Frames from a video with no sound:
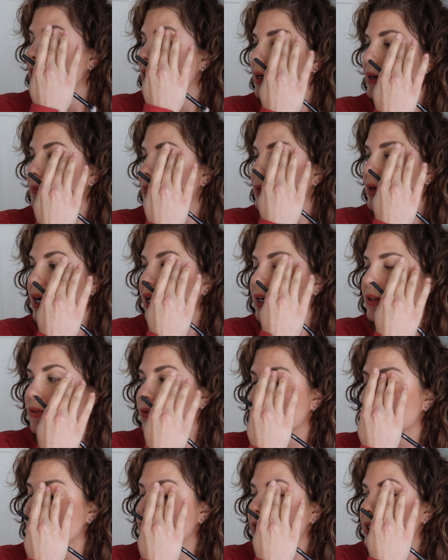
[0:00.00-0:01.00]
am
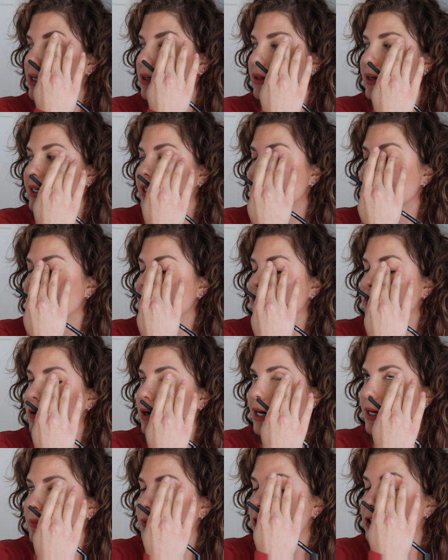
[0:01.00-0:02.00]
not throwing like a ton of
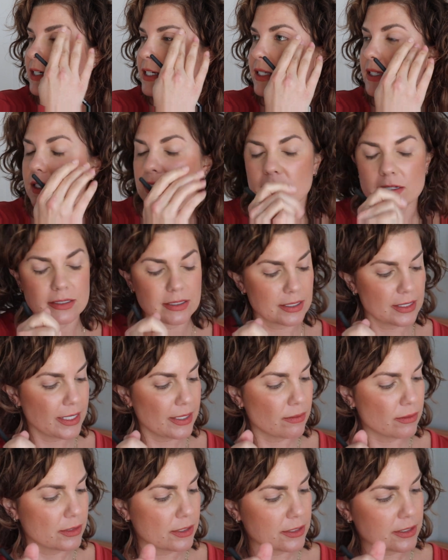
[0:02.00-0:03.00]
primer or anything on
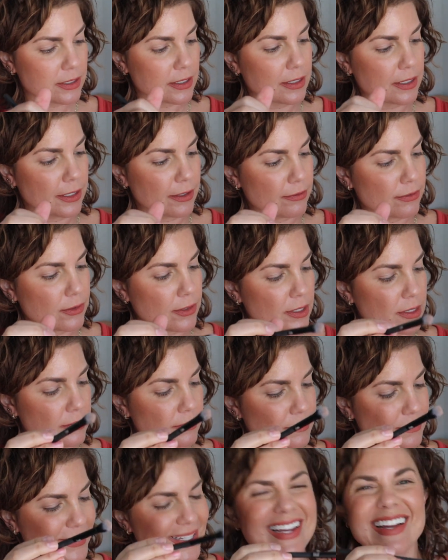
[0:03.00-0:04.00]
today. We're just gonna go for
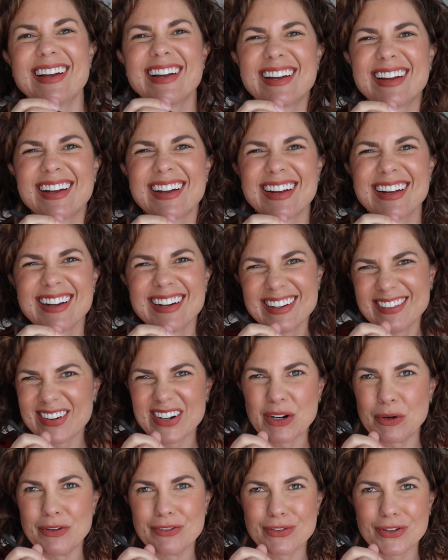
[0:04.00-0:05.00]
it.
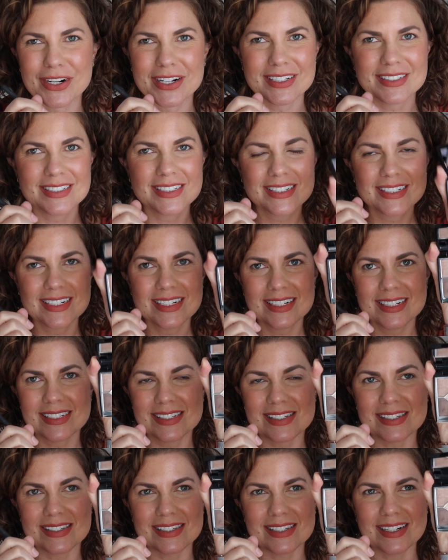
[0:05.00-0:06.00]
We're going for it.
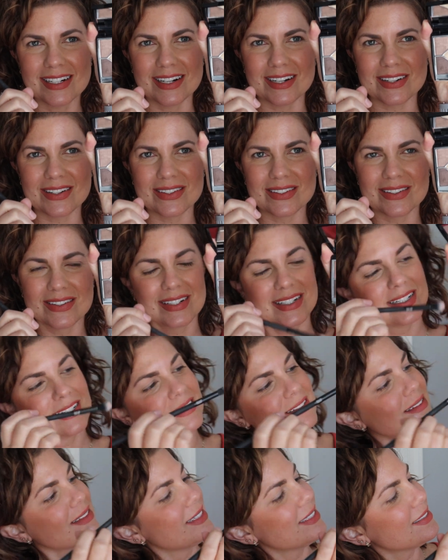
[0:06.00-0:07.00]
So
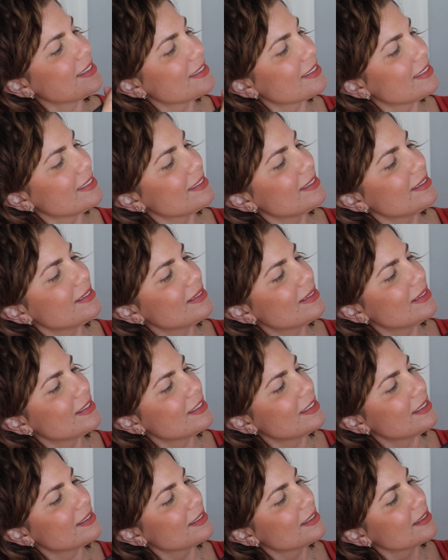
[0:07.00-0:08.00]

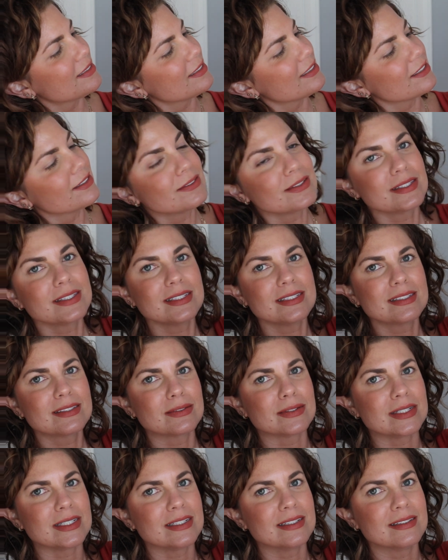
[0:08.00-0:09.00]
let's start with this
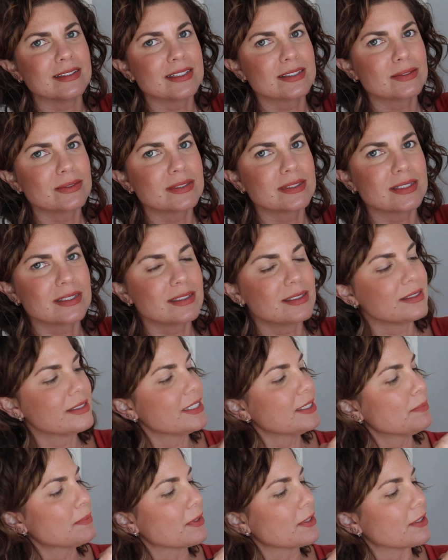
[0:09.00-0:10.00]
one. This one's a little
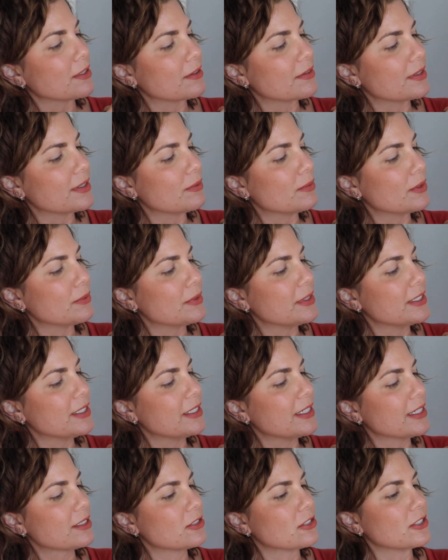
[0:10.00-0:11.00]
deeper than what we did
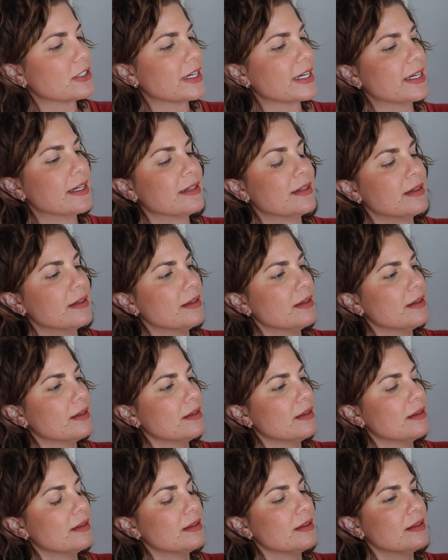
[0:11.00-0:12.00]
yesterday.
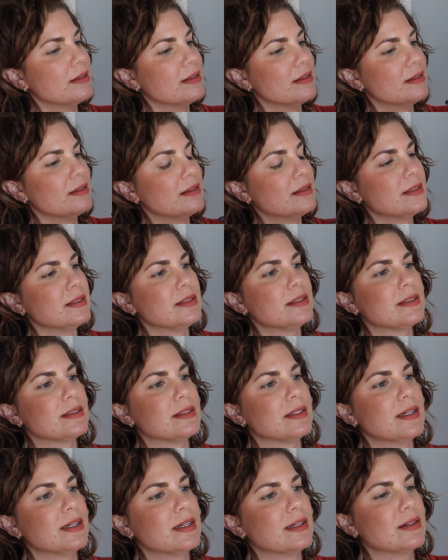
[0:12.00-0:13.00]

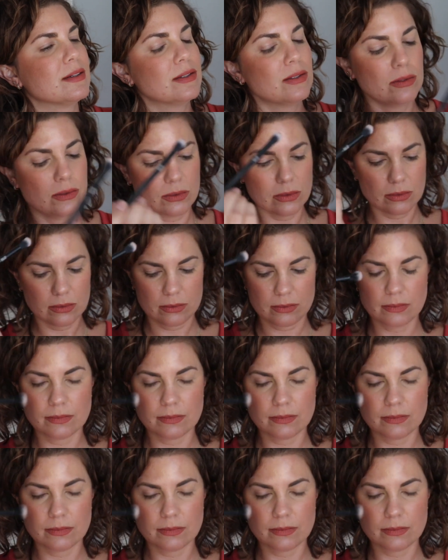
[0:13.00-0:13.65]
So,